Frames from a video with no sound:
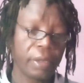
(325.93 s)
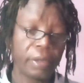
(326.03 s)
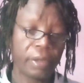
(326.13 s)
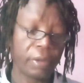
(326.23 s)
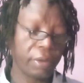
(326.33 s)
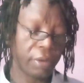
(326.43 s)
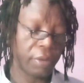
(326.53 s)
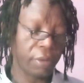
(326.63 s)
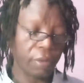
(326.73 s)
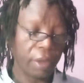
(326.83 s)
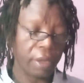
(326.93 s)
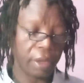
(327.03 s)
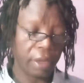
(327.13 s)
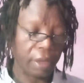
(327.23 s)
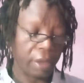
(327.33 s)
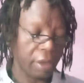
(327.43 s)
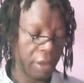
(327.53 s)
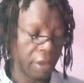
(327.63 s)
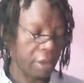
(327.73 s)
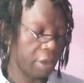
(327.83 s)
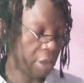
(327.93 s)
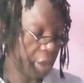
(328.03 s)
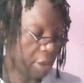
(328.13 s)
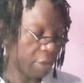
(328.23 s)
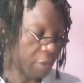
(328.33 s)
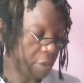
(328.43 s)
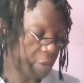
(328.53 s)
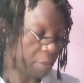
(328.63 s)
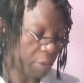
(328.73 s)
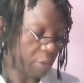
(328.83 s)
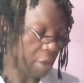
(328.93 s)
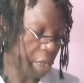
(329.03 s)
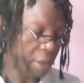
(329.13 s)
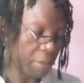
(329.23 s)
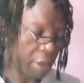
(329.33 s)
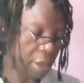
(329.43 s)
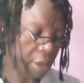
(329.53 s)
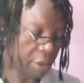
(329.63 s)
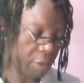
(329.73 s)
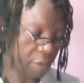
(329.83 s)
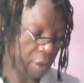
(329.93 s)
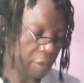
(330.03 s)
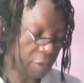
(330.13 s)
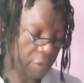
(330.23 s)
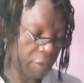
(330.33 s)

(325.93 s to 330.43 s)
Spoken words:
is equals to 20. So it will be y minus 12